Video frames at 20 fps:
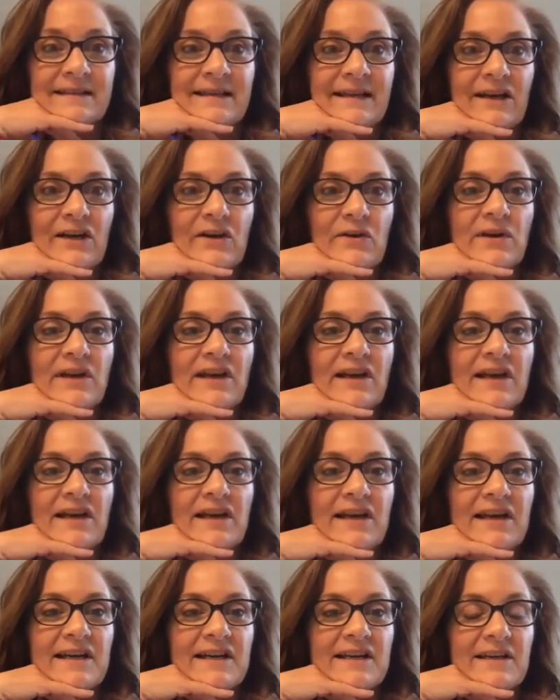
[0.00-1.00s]

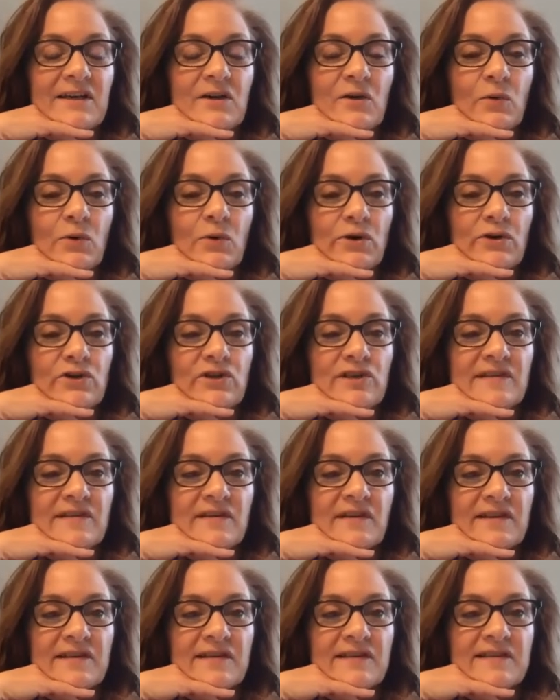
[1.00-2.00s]
Okay, orange is
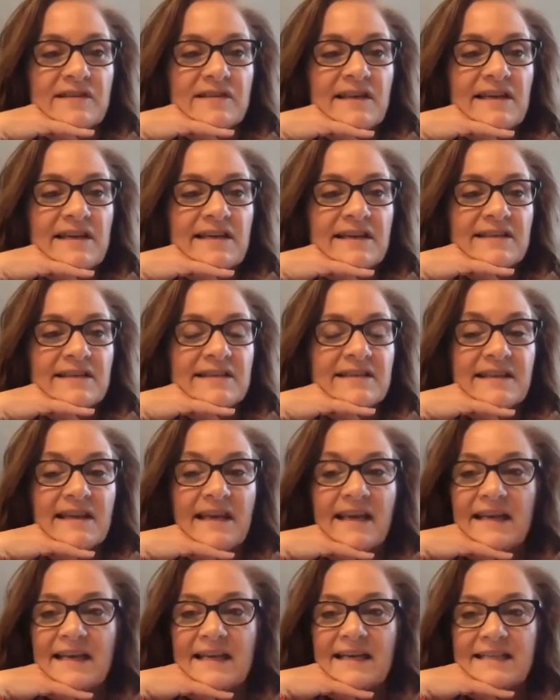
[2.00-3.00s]
on 6,
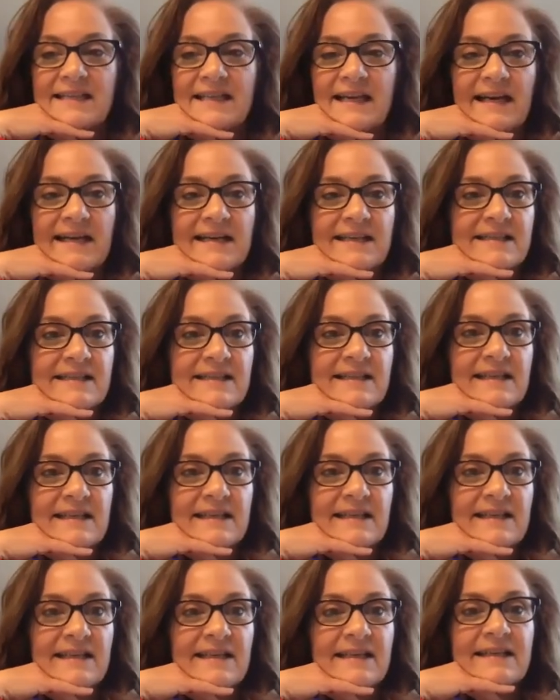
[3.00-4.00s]
and I
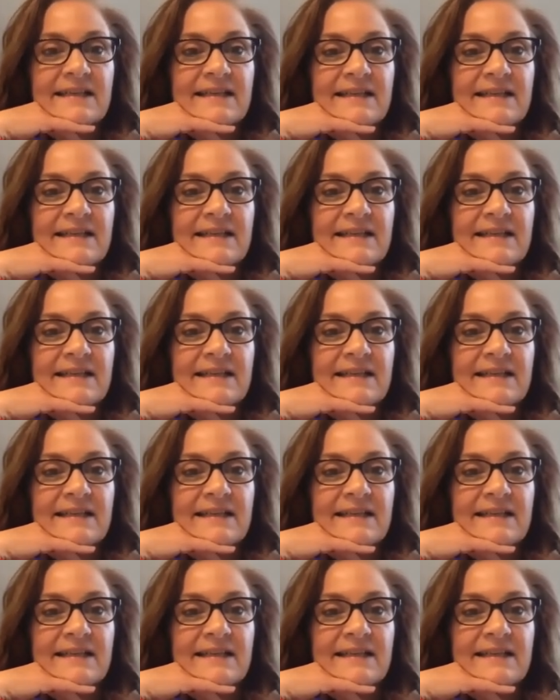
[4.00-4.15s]
see